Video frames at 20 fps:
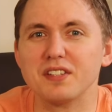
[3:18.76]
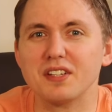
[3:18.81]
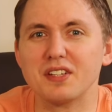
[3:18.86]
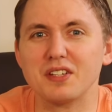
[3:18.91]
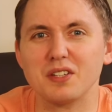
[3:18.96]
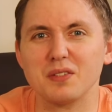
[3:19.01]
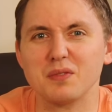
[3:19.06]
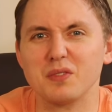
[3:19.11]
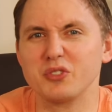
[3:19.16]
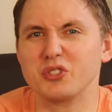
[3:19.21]
like
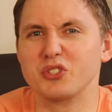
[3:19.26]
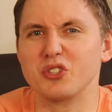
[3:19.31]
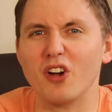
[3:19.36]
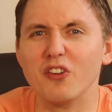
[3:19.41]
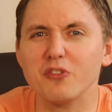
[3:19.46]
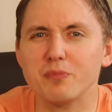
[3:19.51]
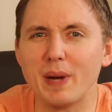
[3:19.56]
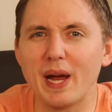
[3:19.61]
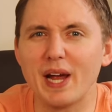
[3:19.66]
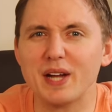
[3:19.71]
a
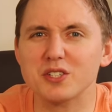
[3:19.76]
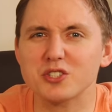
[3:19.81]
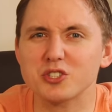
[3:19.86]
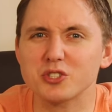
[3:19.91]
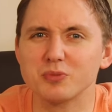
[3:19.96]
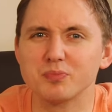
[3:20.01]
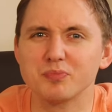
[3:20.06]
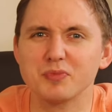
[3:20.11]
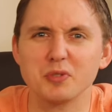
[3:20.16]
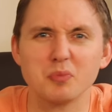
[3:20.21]
soft
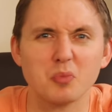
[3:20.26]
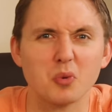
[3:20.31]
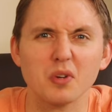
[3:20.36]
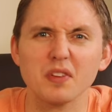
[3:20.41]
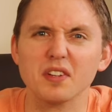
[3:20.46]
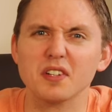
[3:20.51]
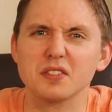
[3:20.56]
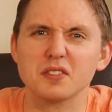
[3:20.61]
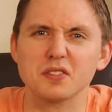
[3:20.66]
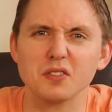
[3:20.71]
patch, more
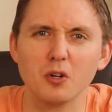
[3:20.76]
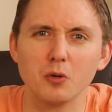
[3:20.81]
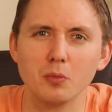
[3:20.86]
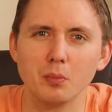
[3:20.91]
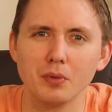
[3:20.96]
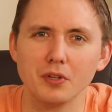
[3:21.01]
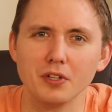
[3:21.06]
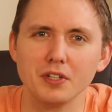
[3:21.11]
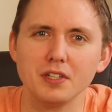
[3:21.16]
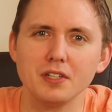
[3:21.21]
like a slow
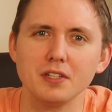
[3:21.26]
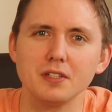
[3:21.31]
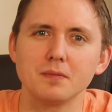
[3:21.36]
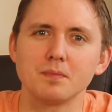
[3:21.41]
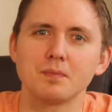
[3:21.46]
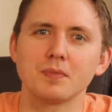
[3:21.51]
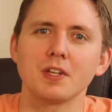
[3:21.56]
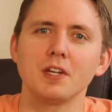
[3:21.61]
bleed.